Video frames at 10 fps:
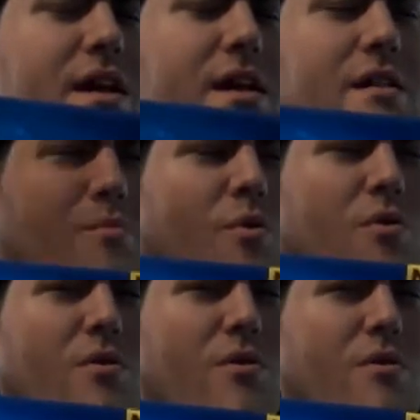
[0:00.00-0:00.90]
that
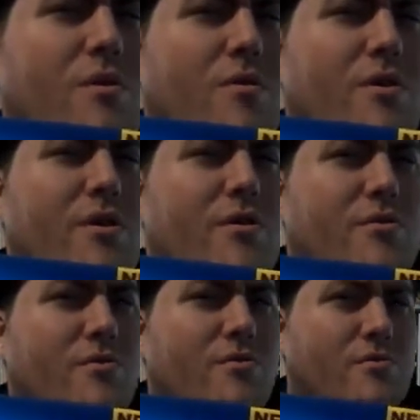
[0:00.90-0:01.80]
more
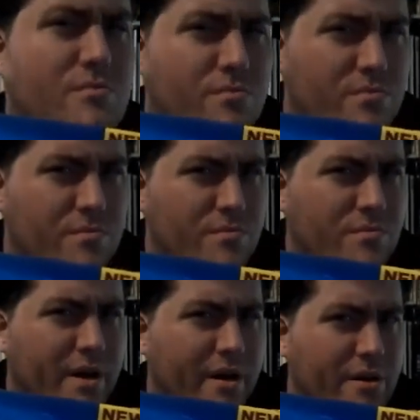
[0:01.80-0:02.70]
Oreo,
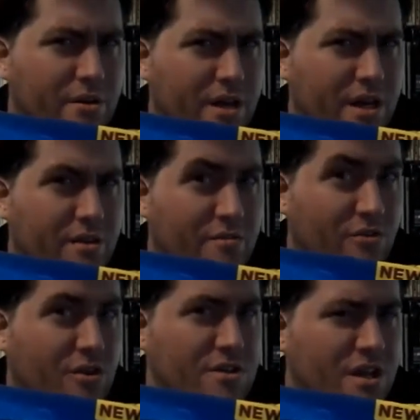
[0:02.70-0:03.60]
like, cookie
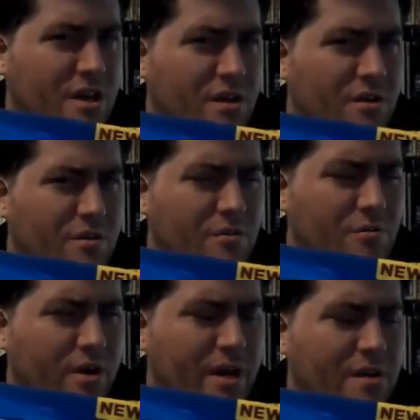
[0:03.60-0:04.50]
frosting
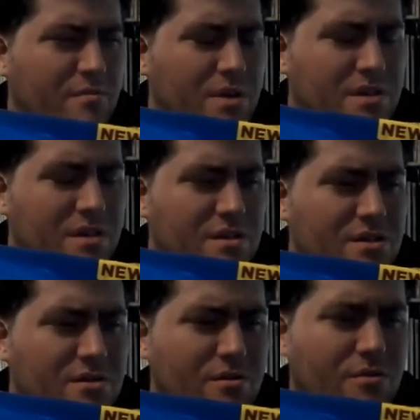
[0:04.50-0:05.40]
white
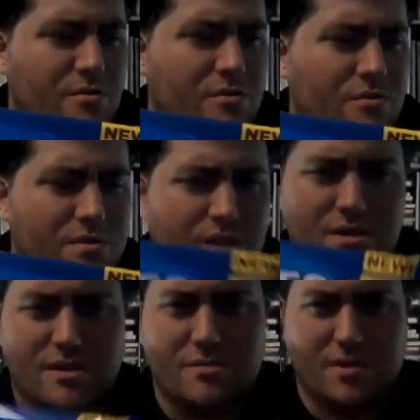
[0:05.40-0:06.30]
business, or is
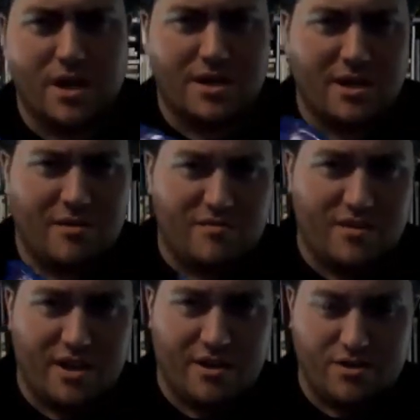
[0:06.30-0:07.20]
this some kind of
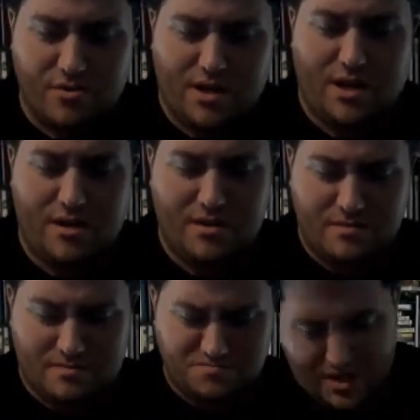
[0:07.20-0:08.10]
terrifying nougat?
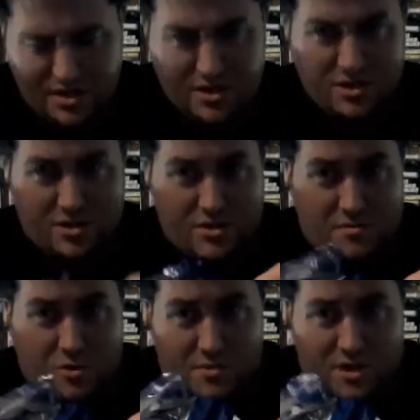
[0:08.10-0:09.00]
So
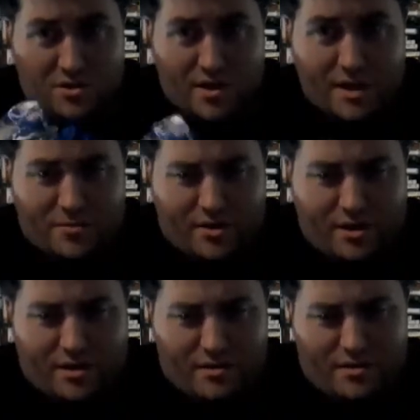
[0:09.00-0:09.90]
I'm opening the wrapper
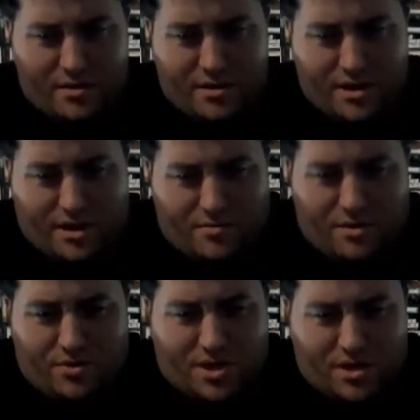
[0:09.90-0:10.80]
here, and I'm
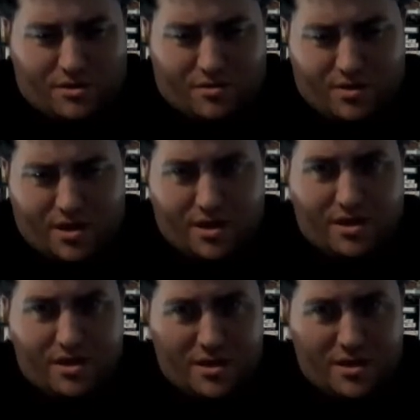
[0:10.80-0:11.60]
noticing already